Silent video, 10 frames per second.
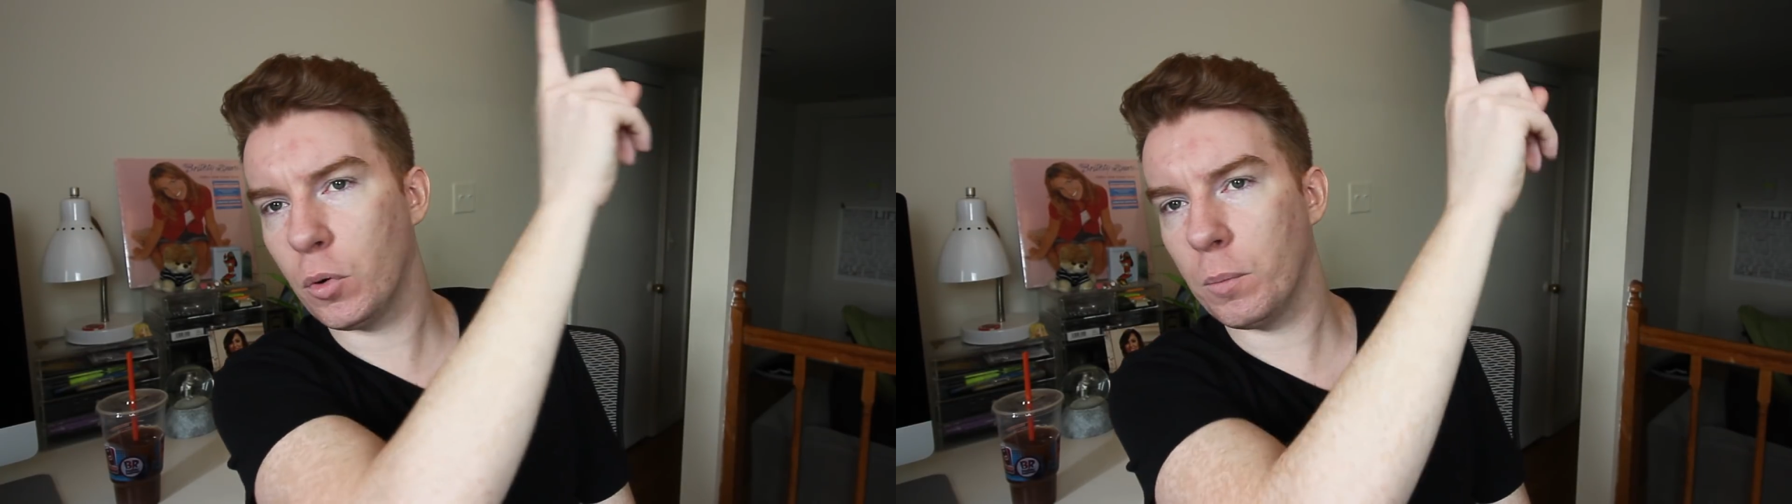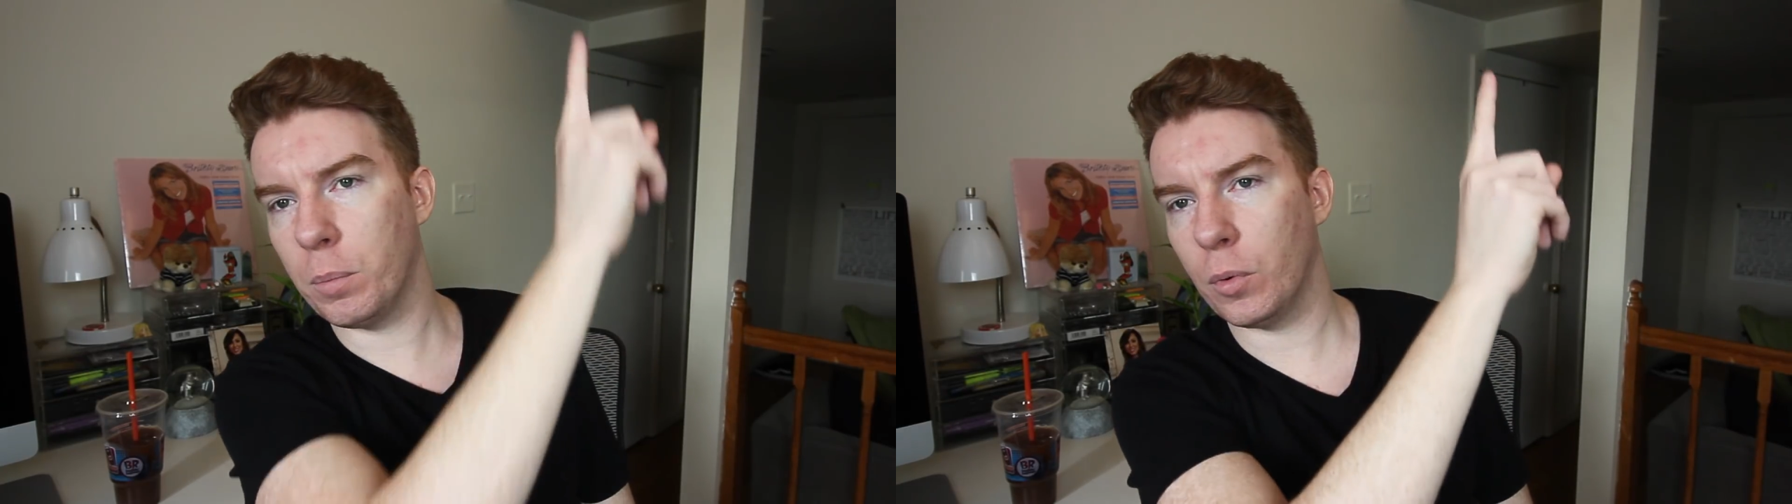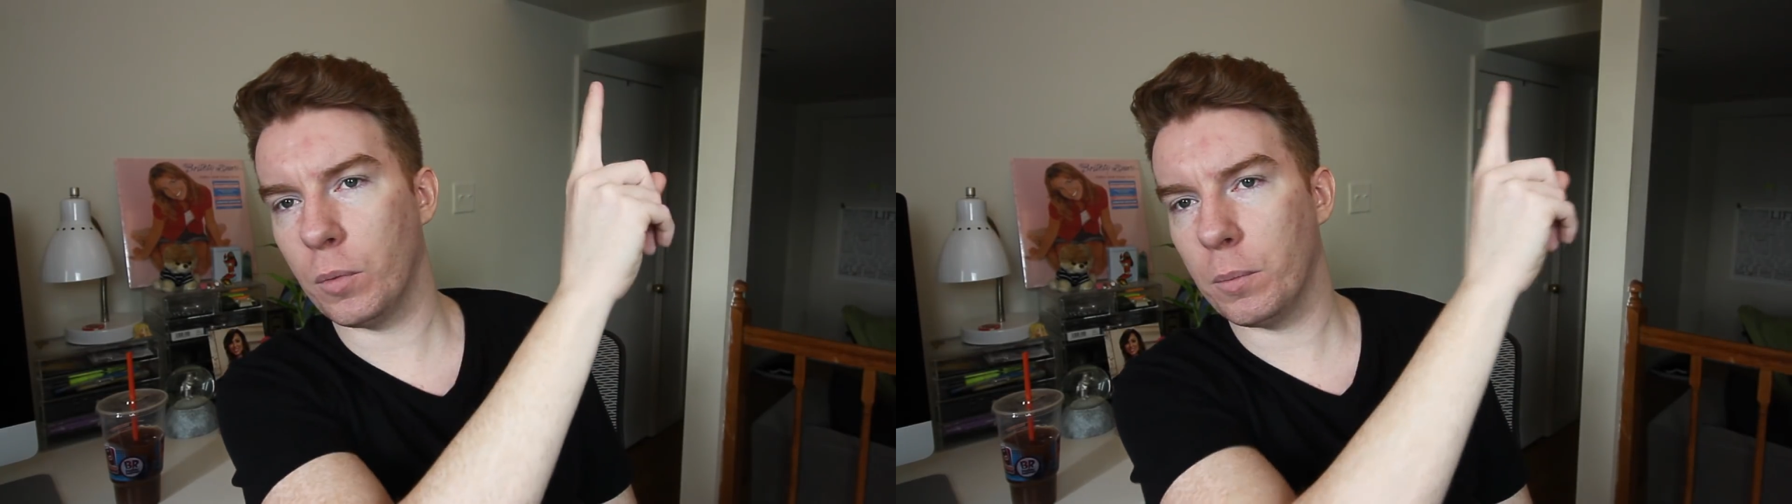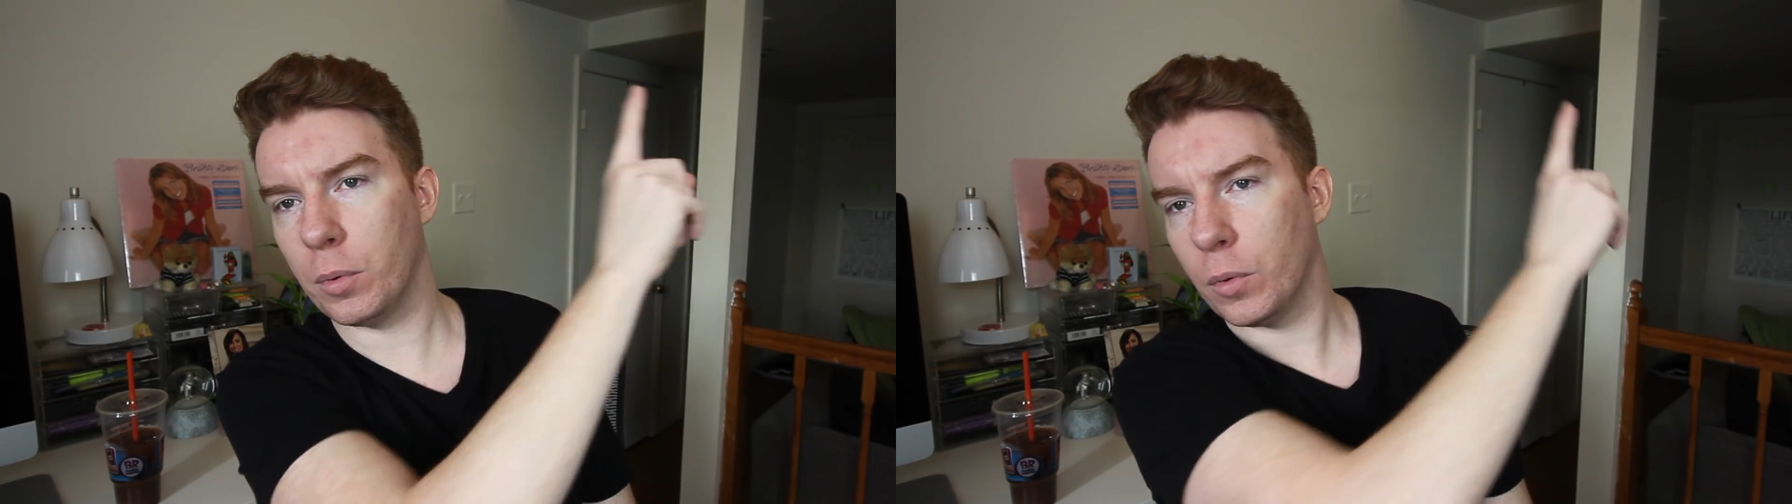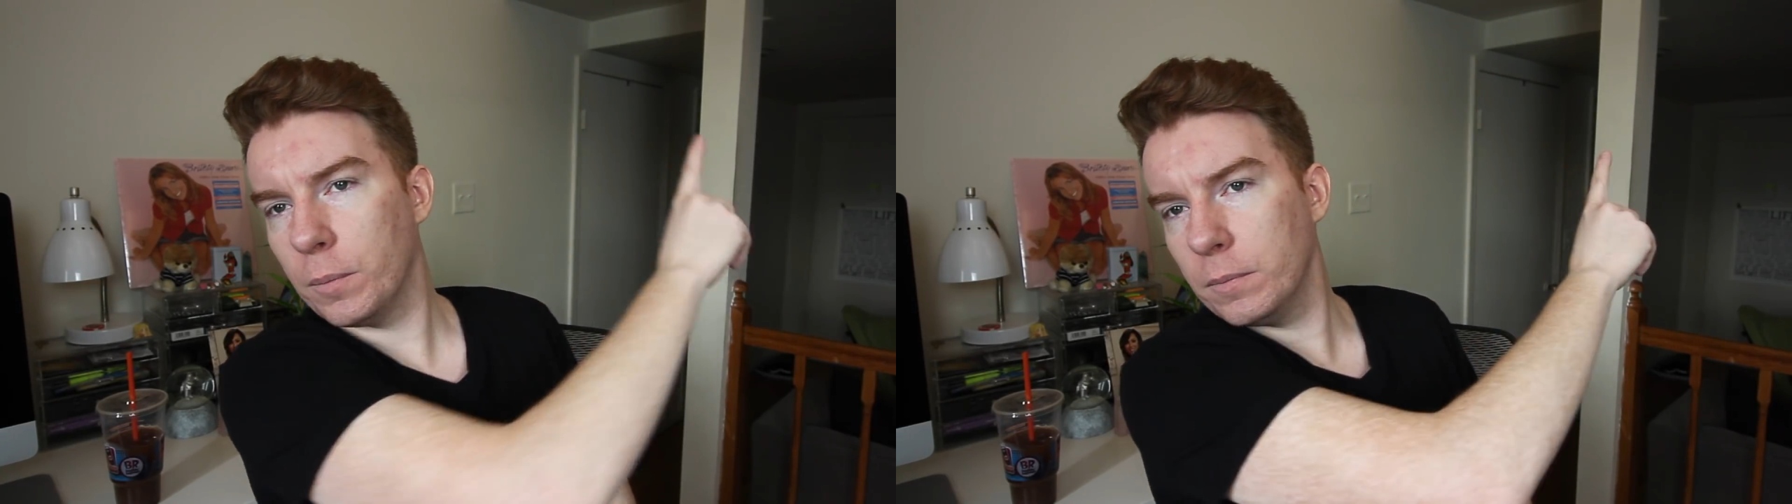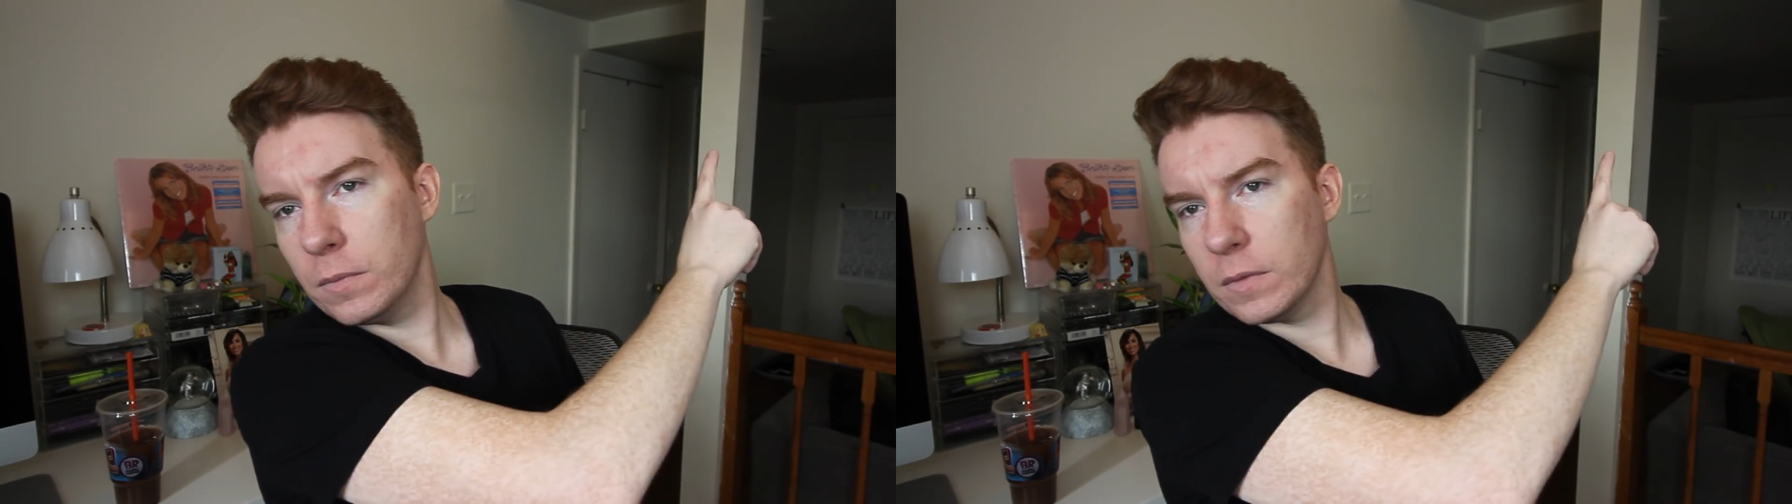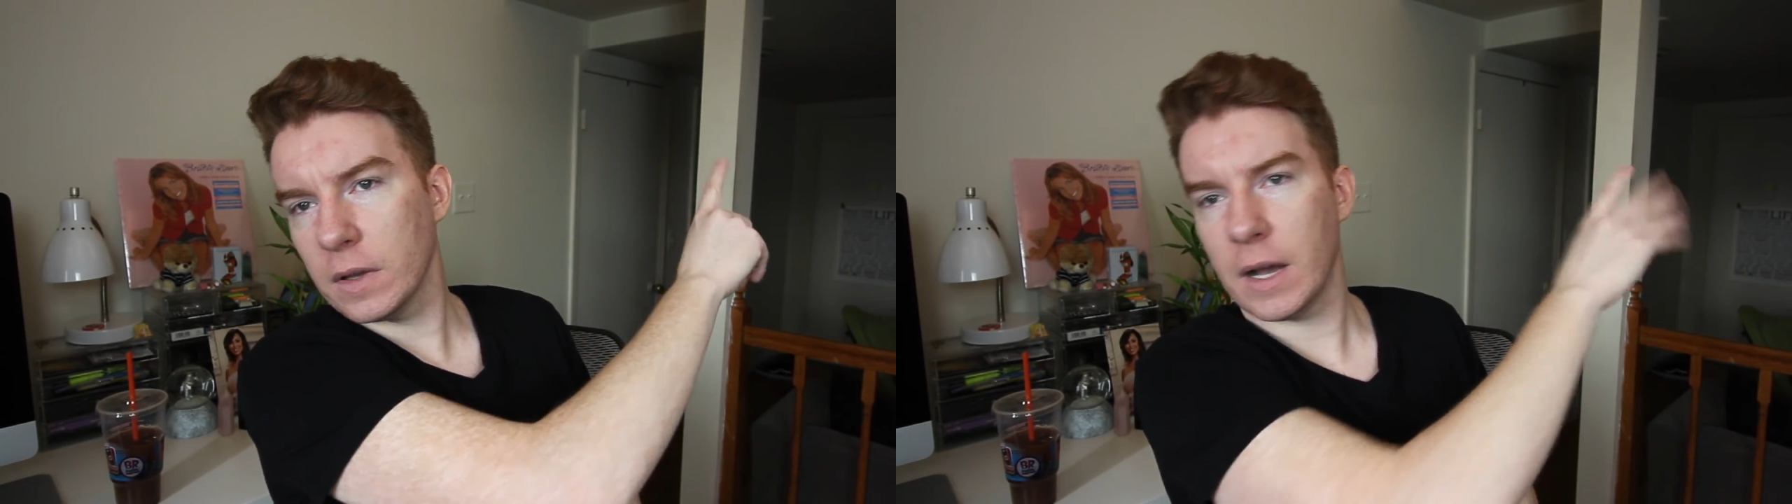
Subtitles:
boom, boom, boom.